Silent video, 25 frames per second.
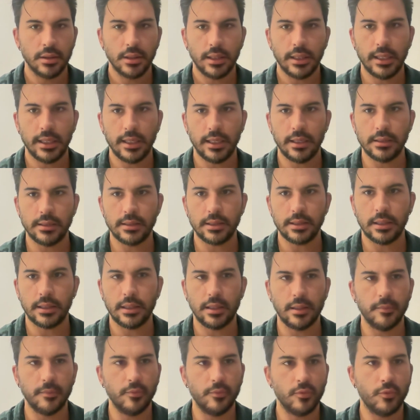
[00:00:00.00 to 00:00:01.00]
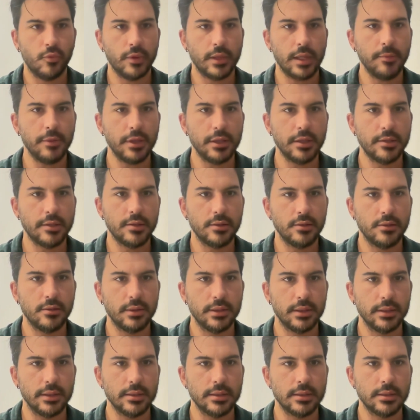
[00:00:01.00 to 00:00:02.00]
And um, what I'm going to do
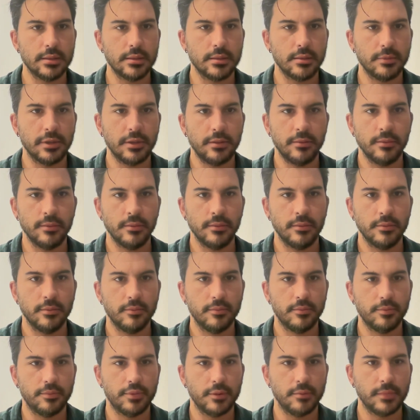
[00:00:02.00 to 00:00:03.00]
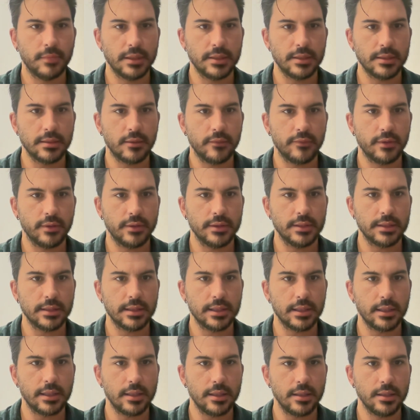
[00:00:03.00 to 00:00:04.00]
is, let me put myself on the
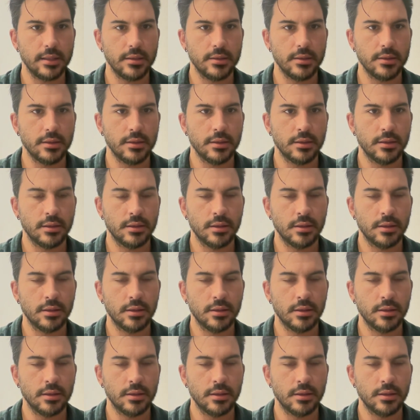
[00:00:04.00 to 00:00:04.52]
stage.